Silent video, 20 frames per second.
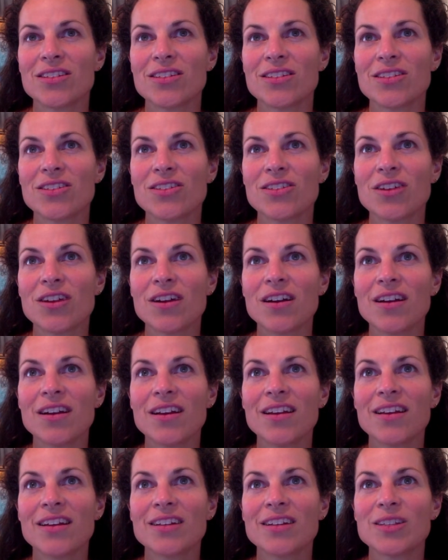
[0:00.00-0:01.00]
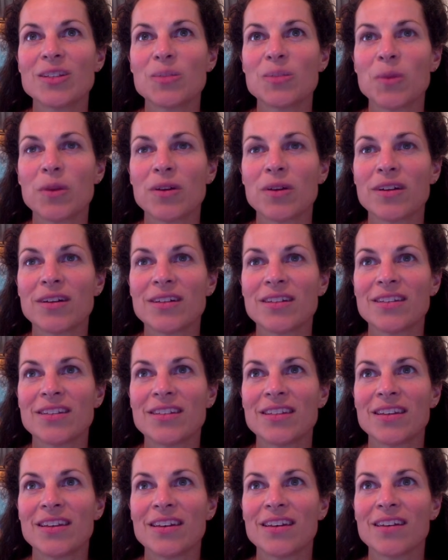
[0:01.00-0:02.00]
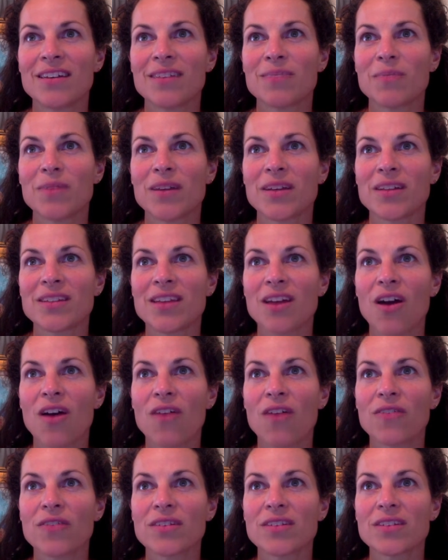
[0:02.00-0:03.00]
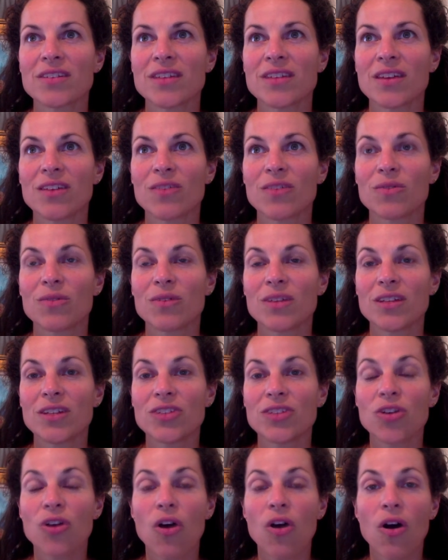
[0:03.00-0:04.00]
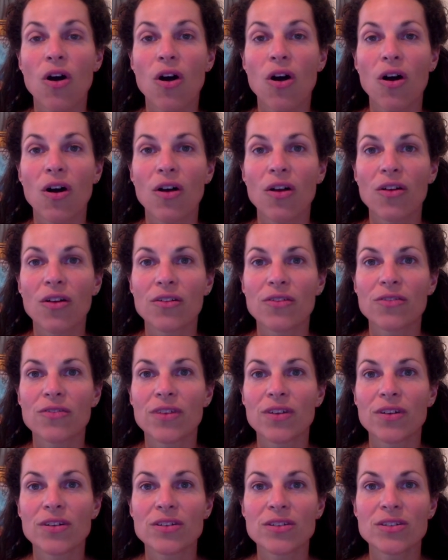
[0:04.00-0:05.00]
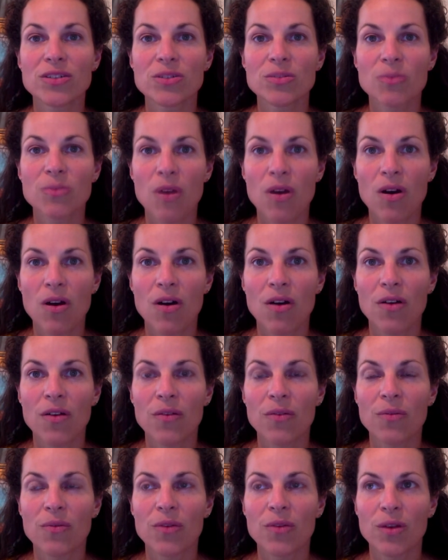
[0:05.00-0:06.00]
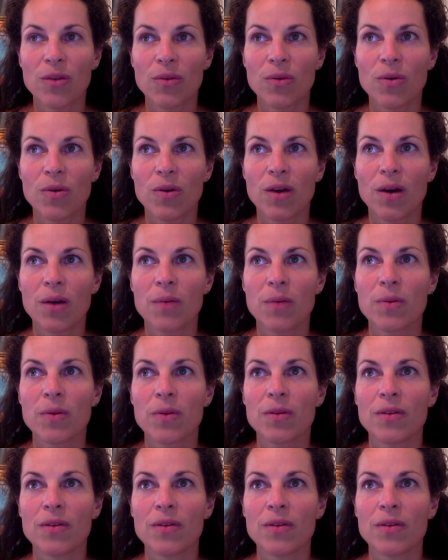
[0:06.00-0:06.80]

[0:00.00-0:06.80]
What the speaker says: started experiencing myself as like really tall or very small when I woke up.